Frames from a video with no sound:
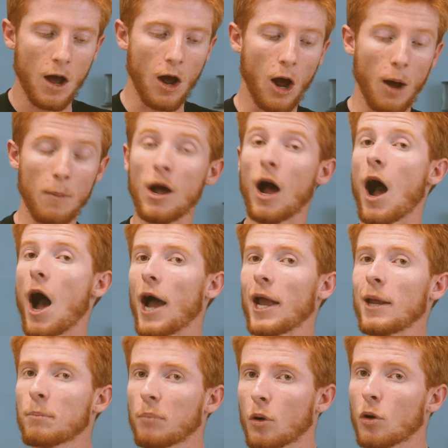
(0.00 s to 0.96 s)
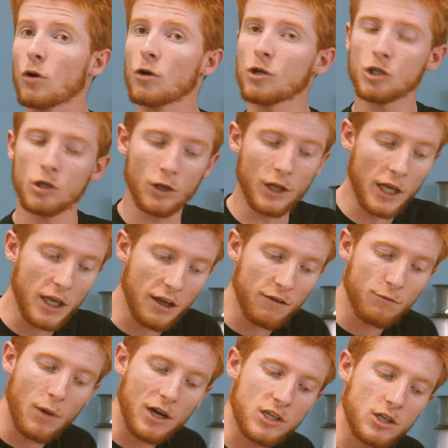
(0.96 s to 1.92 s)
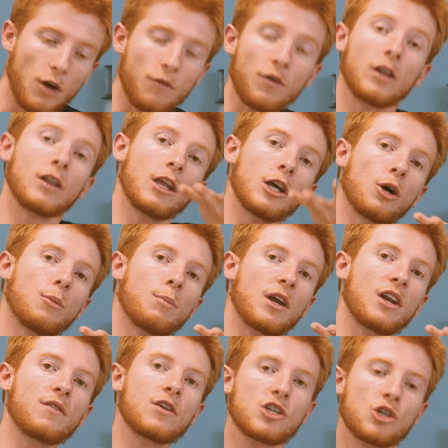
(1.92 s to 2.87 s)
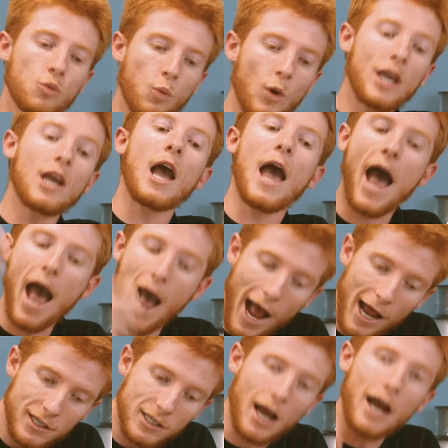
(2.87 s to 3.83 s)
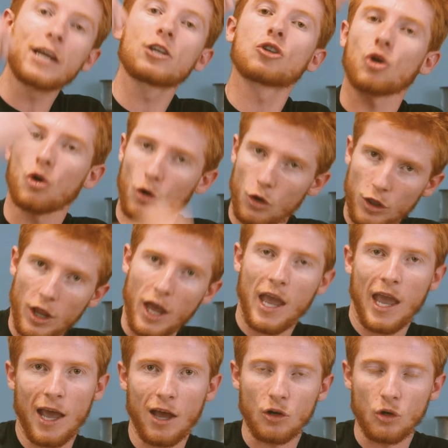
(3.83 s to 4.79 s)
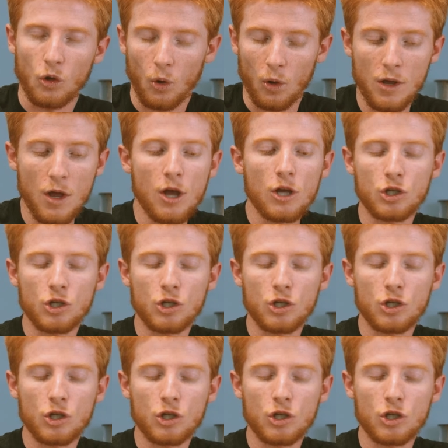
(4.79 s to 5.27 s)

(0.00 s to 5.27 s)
I personally give myself a little bit of a swing as I turn the handle.